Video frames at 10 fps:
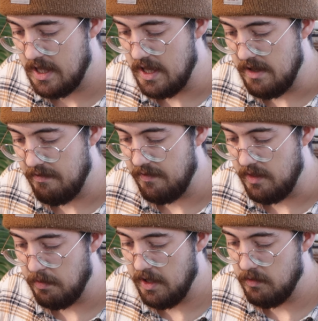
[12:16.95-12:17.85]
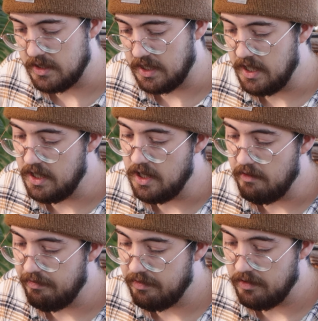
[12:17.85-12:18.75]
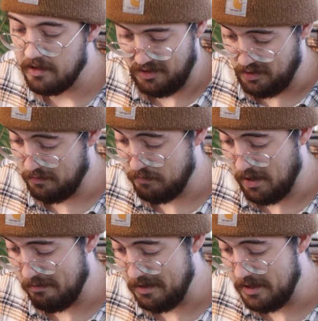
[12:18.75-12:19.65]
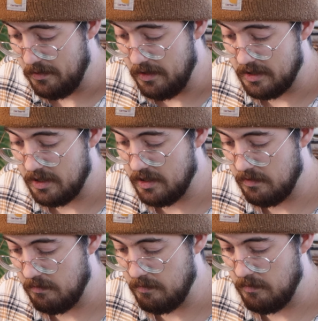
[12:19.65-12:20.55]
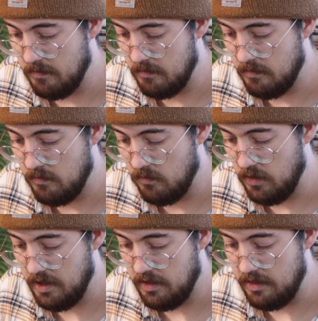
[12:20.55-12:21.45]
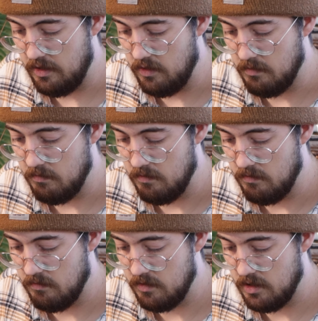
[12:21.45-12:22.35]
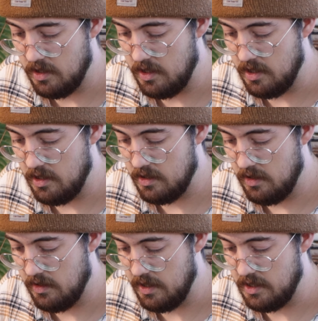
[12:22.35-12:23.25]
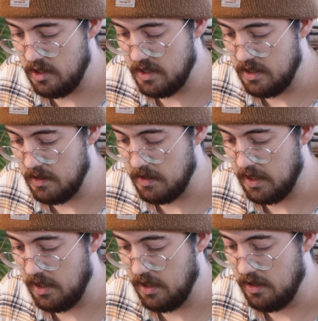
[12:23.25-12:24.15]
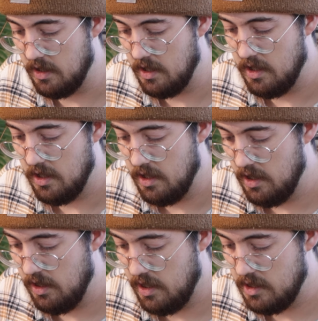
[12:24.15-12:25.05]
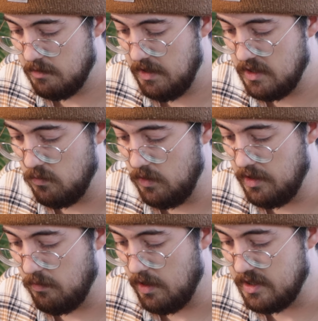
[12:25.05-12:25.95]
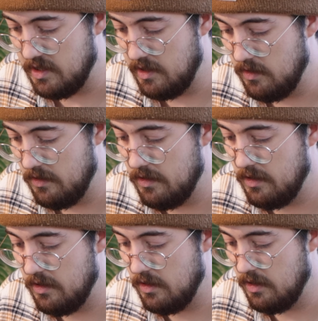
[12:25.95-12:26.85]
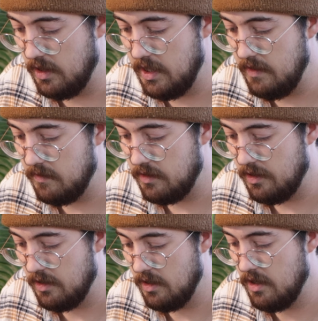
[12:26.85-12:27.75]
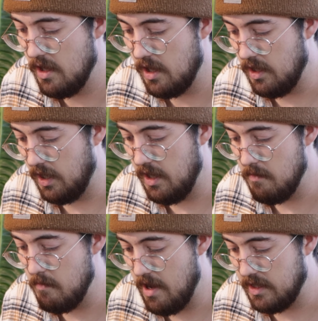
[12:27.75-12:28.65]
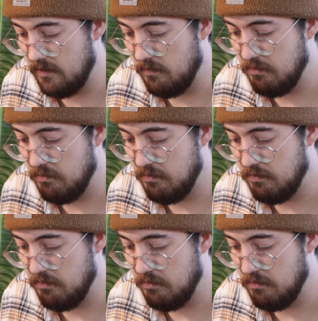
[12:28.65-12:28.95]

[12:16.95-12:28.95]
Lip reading: If the plant was skinny enough, you could probably do it with Anthurium. They just end up taking a lot of space width-wise, and their leaves can get massive.